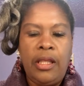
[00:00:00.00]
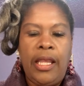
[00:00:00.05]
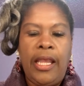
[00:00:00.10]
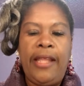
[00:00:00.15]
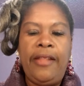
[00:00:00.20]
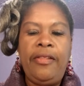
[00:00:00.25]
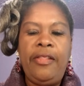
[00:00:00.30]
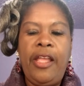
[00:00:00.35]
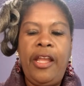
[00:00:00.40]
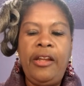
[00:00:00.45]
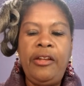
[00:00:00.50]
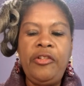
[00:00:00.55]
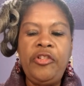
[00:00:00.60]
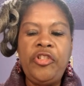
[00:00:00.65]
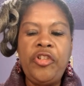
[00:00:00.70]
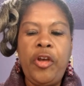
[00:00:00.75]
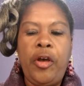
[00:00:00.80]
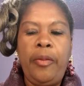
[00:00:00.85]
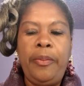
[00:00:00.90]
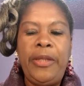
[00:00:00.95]
And there
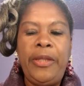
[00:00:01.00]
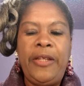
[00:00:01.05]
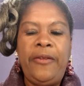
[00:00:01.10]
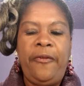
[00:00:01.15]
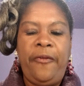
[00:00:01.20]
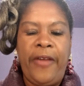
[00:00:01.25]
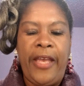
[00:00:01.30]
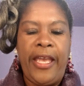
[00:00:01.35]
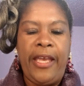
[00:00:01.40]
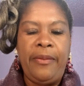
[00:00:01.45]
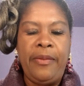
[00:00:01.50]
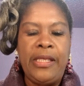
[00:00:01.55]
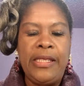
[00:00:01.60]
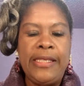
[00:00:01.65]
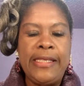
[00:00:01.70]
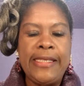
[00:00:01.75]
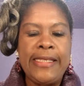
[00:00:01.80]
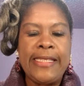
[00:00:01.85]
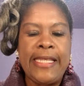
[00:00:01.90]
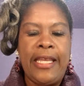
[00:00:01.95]
shall be
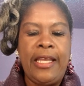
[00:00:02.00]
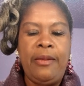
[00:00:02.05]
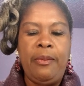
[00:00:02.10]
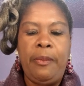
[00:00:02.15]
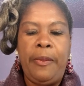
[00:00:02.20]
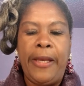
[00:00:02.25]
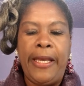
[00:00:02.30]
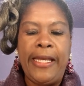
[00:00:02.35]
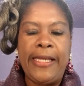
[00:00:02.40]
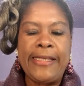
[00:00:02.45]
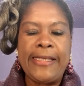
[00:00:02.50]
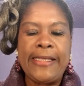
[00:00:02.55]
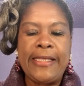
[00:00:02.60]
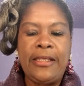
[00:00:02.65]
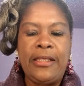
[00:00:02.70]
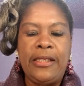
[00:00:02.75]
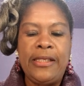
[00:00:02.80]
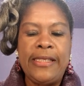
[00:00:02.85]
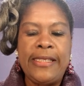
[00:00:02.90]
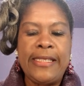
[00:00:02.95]
famines and
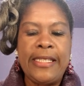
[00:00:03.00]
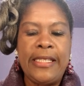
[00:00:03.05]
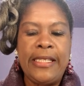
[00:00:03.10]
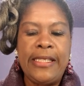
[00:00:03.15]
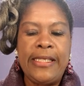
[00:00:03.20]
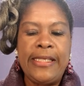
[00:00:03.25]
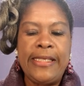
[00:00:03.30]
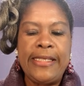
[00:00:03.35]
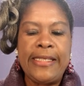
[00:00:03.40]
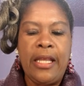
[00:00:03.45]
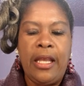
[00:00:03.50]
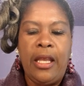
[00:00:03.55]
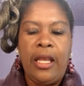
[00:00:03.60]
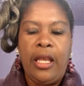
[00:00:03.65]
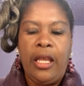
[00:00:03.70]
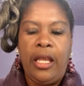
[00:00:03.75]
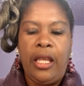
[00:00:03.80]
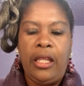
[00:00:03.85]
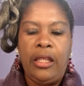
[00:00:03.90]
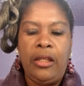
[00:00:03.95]
pestilences
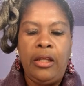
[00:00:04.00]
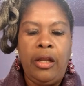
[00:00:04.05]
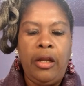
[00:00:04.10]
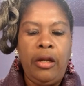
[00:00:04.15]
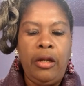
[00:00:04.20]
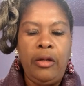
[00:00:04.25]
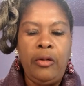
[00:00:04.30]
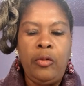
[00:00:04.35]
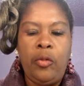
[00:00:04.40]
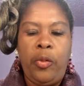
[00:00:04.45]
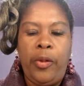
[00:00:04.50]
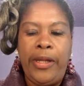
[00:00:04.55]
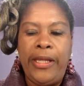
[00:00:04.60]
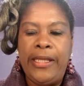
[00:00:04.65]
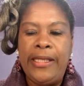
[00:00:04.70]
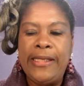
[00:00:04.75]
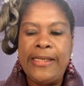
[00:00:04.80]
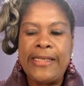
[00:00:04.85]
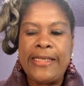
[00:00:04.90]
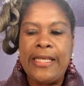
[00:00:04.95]
and
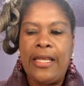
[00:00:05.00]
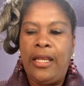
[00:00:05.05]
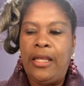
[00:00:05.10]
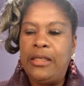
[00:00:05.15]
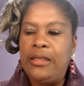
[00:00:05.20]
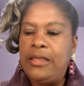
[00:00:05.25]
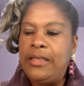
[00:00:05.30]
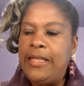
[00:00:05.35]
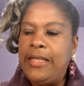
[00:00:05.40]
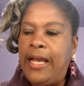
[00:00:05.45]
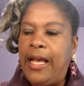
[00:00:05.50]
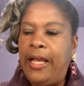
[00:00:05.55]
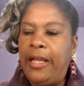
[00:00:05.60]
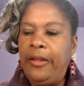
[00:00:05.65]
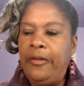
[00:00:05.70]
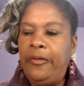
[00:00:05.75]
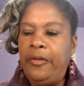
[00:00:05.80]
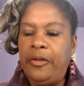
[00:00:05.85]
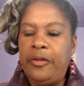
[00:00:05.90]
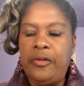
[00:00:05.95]
earthquakes in
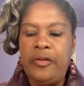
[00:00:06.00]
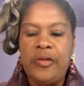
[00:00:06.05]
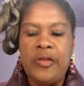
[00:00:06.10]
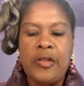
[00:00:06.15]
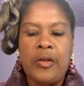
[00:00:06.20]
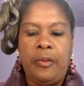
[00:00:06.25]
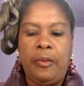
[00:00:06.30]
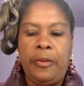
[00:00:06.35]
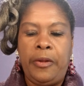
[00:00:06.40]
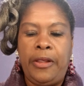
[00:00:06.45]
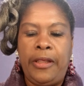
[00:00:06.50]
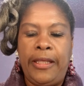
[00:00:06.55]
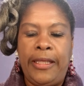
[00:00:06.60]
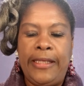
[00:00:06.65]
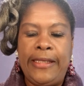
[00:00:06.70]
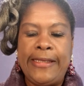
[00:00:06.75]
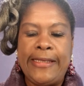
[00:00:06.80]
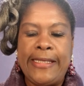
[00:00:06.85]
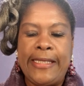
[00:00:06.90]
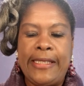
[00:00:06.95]
divers
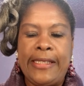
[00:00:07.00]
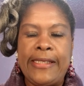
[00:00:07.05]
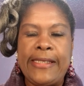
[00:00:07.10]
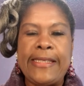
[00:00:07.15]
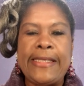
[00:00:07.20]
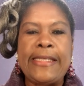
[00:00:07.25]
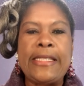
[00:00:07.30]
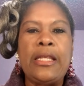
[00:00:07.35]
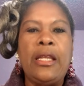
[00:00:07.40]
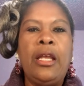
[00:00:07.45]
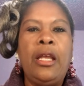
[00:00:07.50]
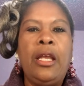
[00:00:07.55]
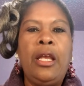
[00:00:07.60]
places.